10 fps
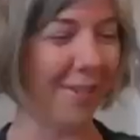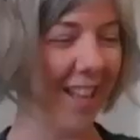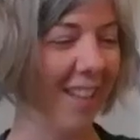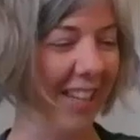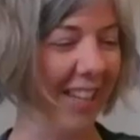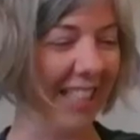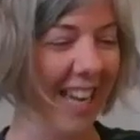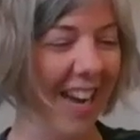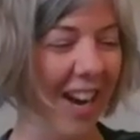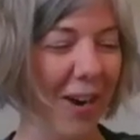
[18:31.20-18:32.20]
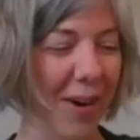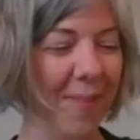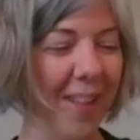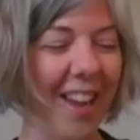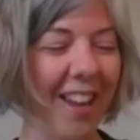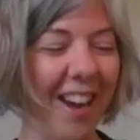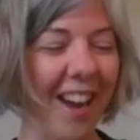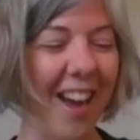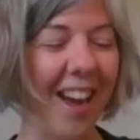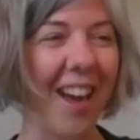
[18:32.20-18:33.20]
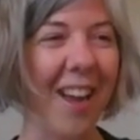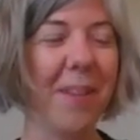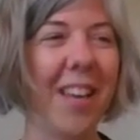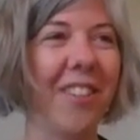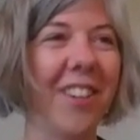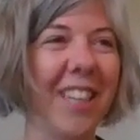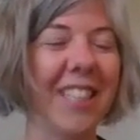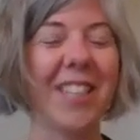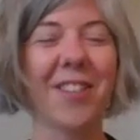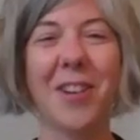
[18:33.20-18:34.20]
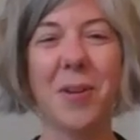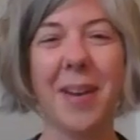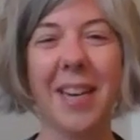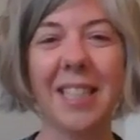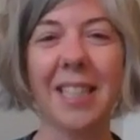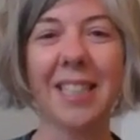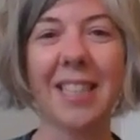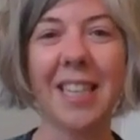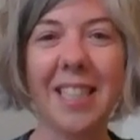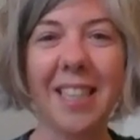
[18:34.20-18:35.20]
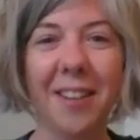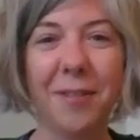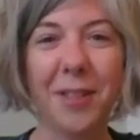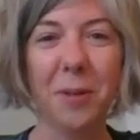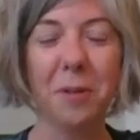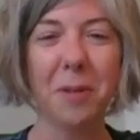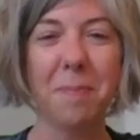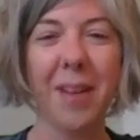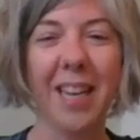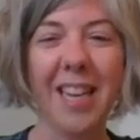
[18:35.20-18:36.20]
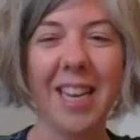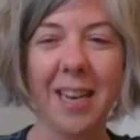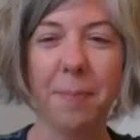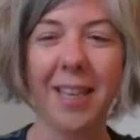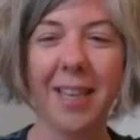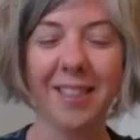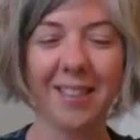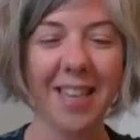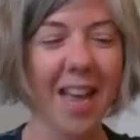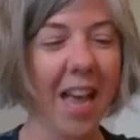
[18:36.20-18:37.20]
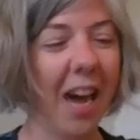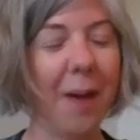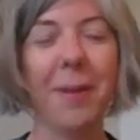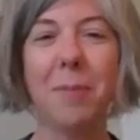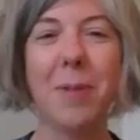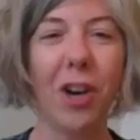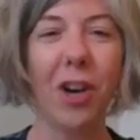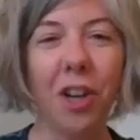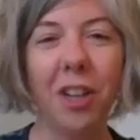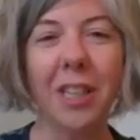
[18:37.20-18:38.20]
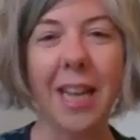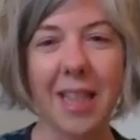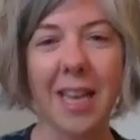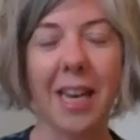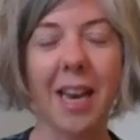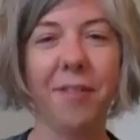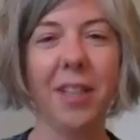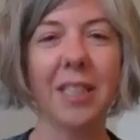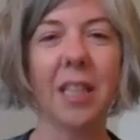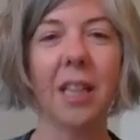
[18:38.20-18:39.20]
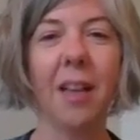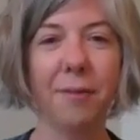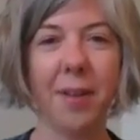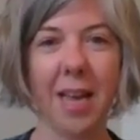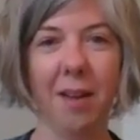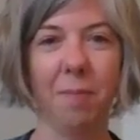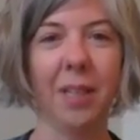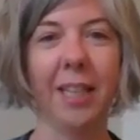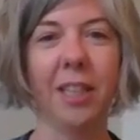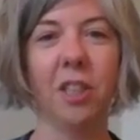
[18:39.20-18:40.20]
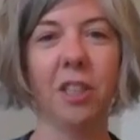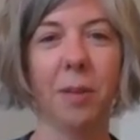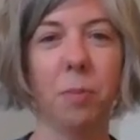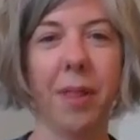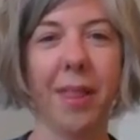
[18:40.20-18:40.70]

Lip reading: I love it. I'm curious, though, to go back to this idea of social media, because we all, I think, have this love-hate relationship with it.